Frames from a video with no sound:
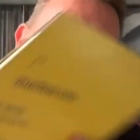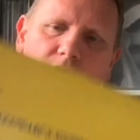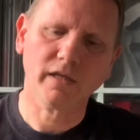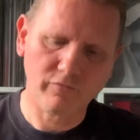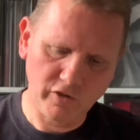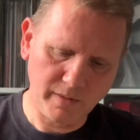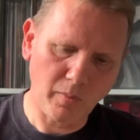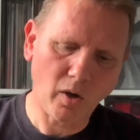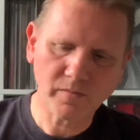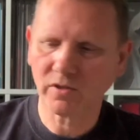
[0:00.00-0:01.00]
on that, really
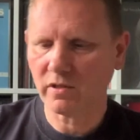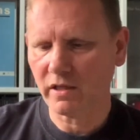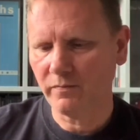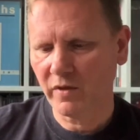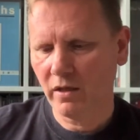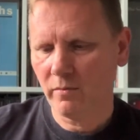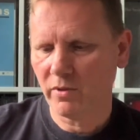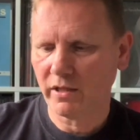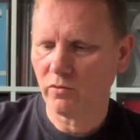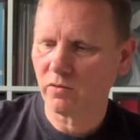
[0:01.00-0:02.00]
pops, doesn't it? But
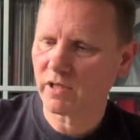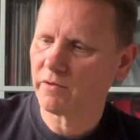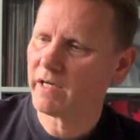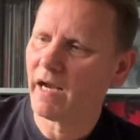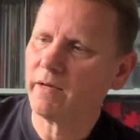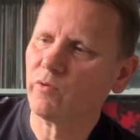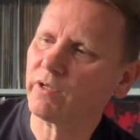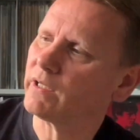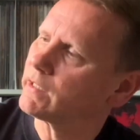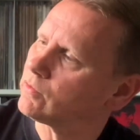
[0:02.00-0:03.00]
it also came with
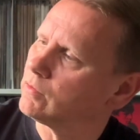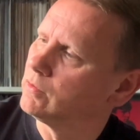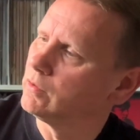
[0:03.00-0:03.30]
a little